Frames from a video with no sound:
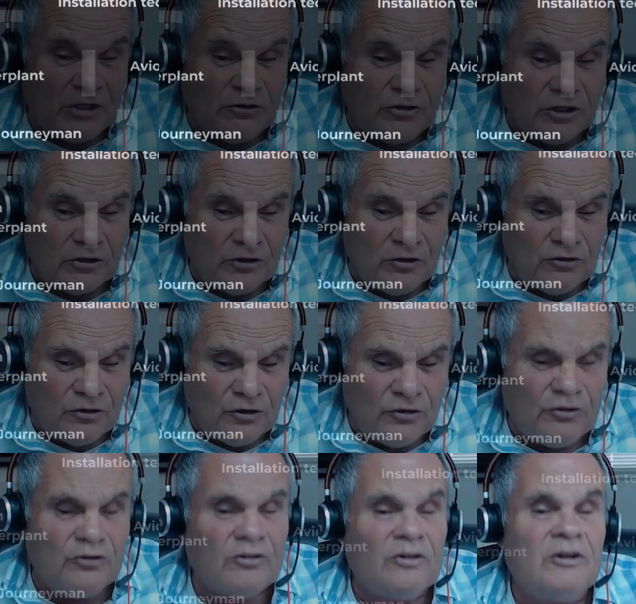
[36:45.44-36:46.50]

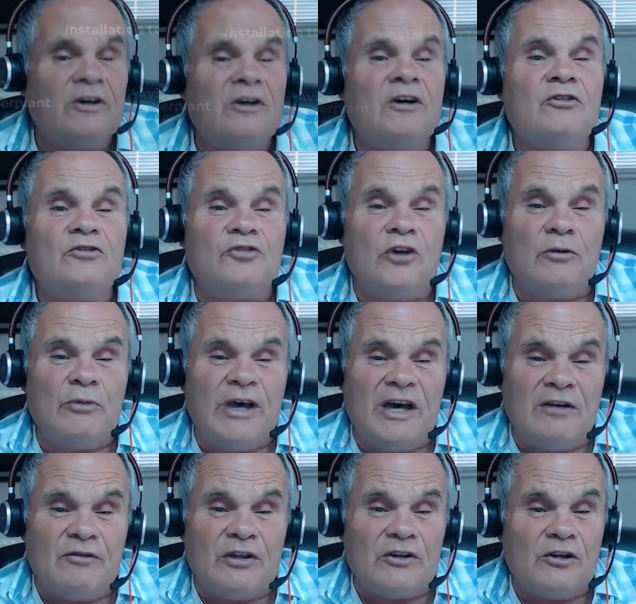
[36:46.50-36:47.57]
technicians, some
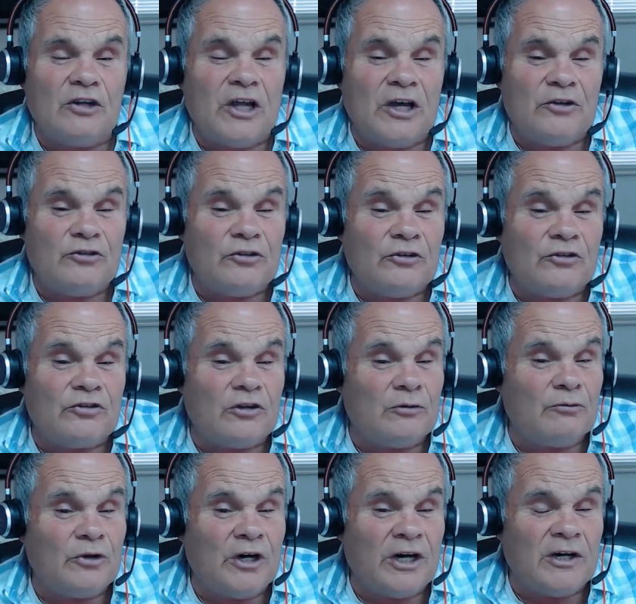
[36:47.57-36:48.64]
having the license,
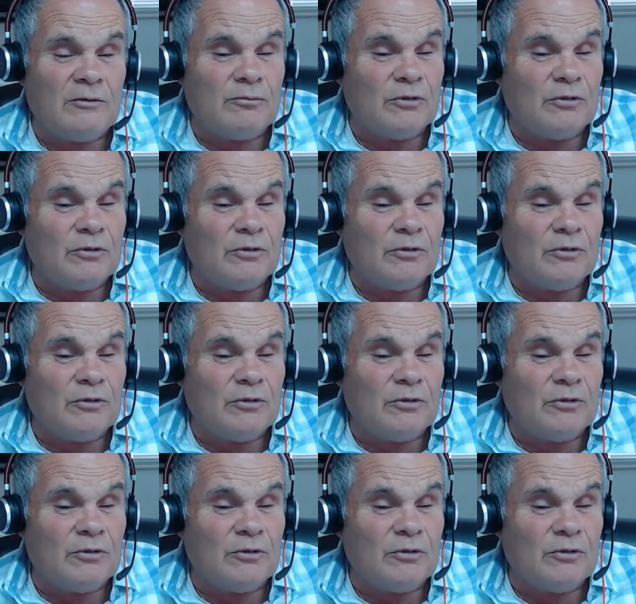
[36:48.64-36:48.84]
some not,